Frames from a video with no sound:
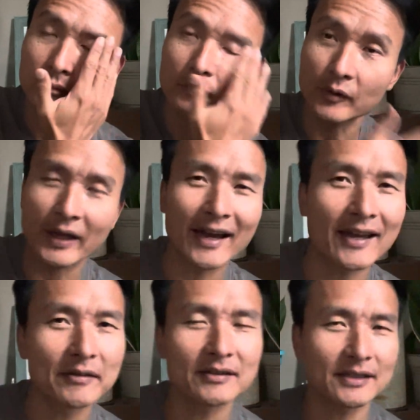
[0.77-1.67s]
Okay,
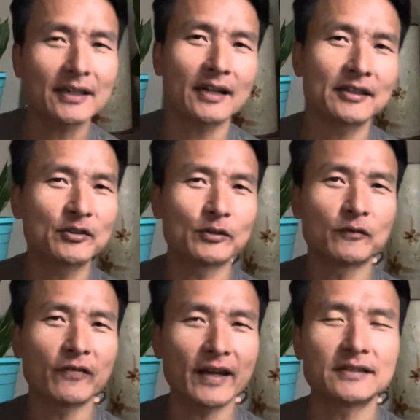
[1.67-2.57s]
I think I need to
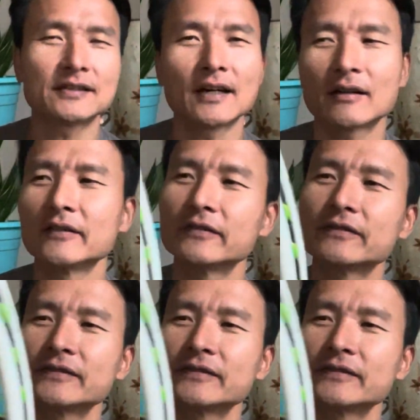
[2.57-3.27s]
phase out of